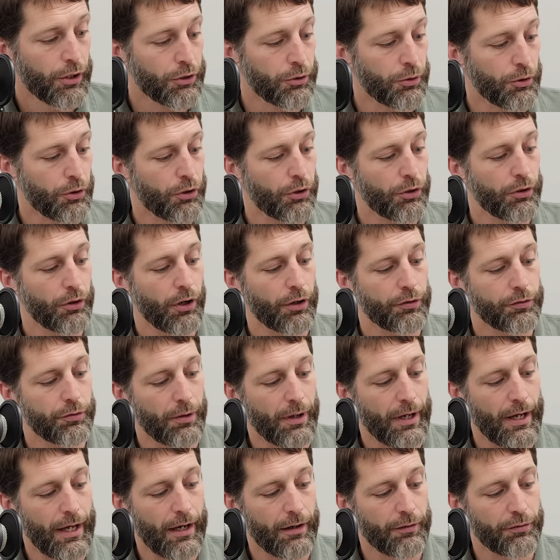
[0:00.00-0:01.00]
You could
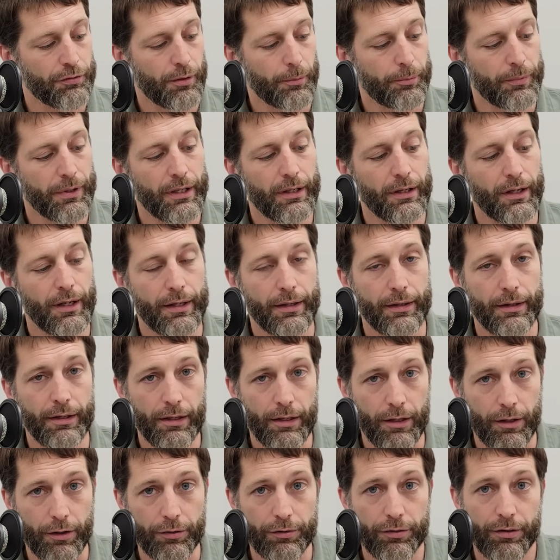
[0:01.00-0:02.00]
also have something like
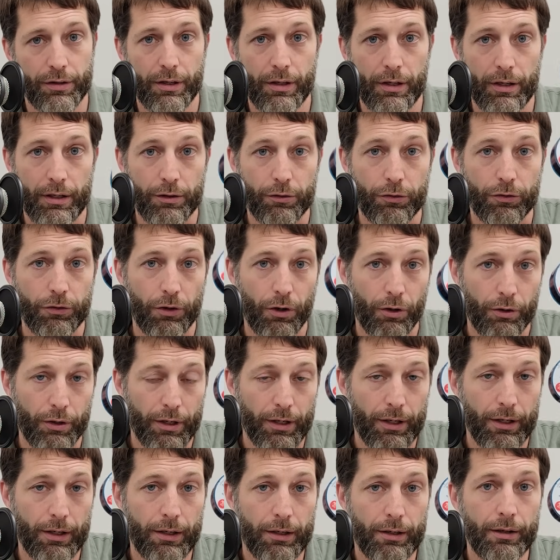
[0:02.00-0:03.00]
this installed
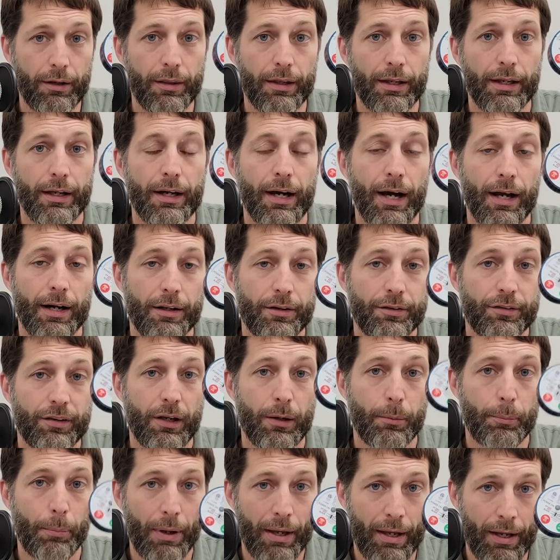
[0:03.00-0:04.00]
in the
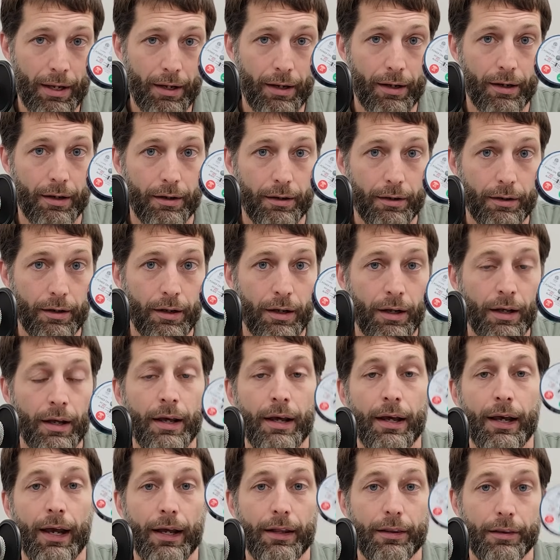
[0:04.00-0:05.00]
condensate pan,
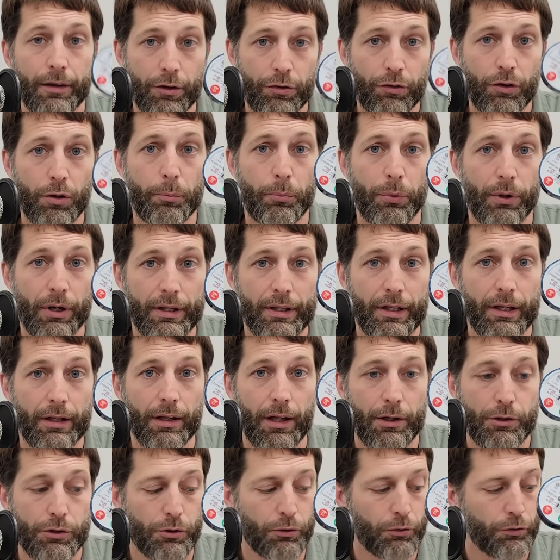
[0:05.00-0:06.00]
and this could break the
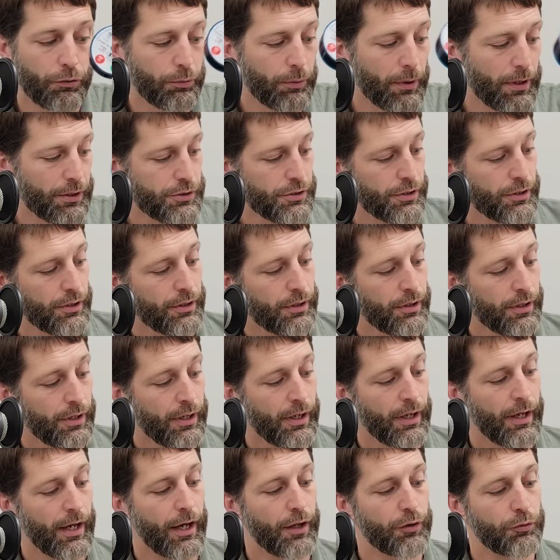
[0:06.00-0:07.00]
electrical switch.
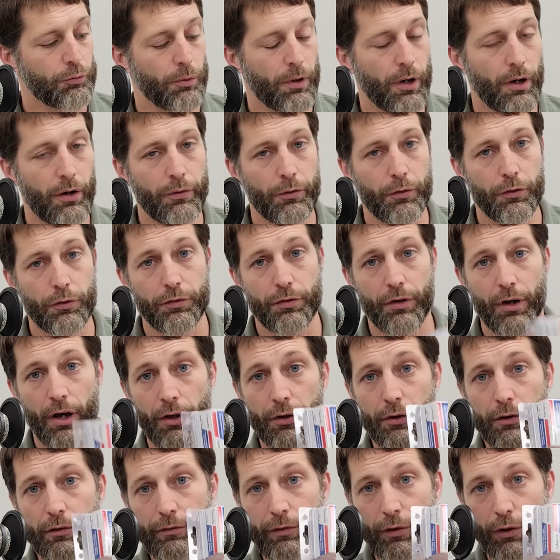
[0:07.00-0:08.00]
As well, there's
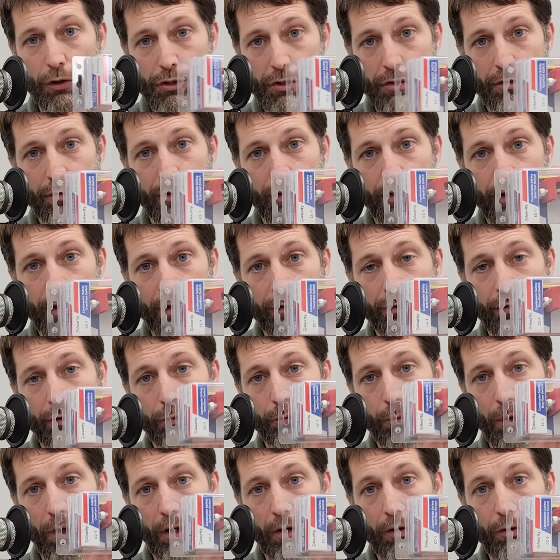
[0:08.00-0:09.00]
other versions of these
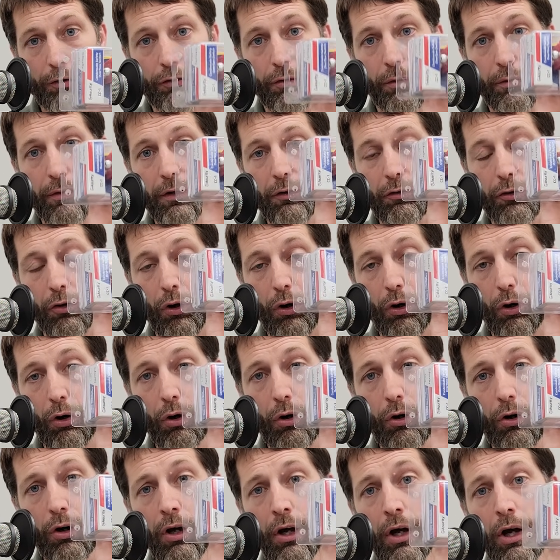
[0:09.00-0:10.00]
as well, so these are
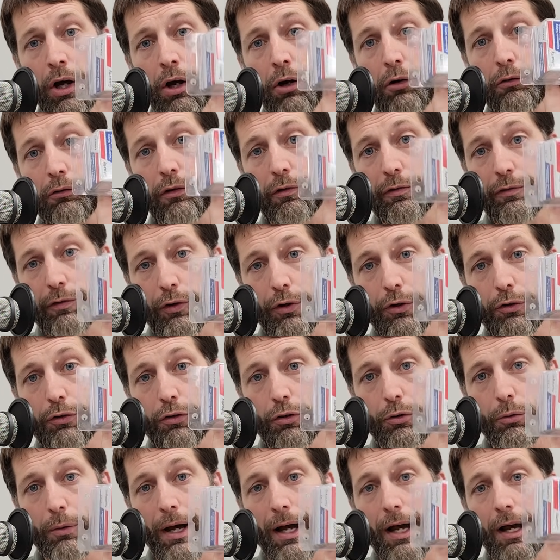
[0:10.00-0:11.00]
all referred
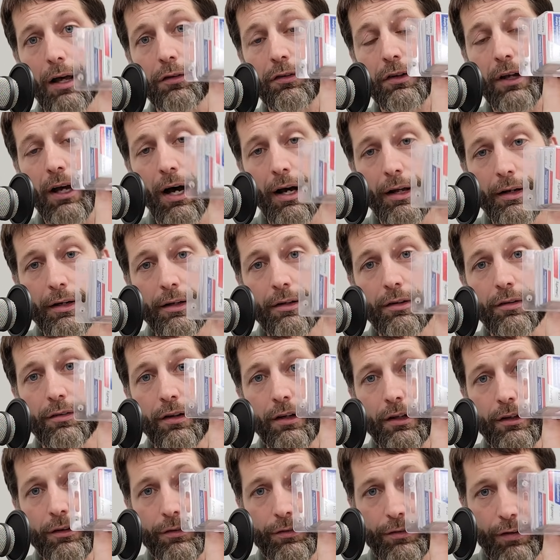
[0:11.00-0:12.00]
to as
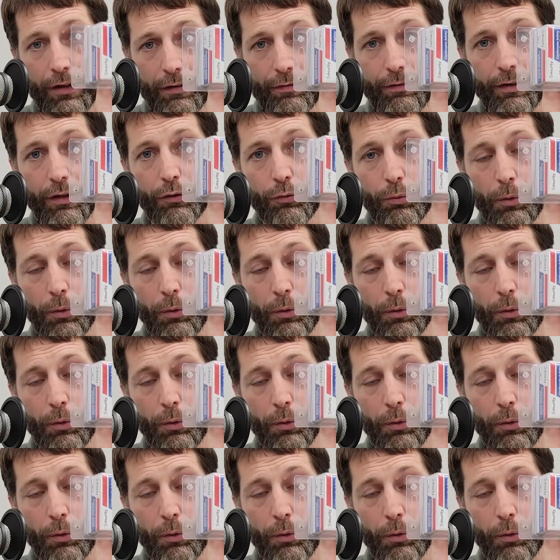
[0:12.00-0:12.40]
condensate safety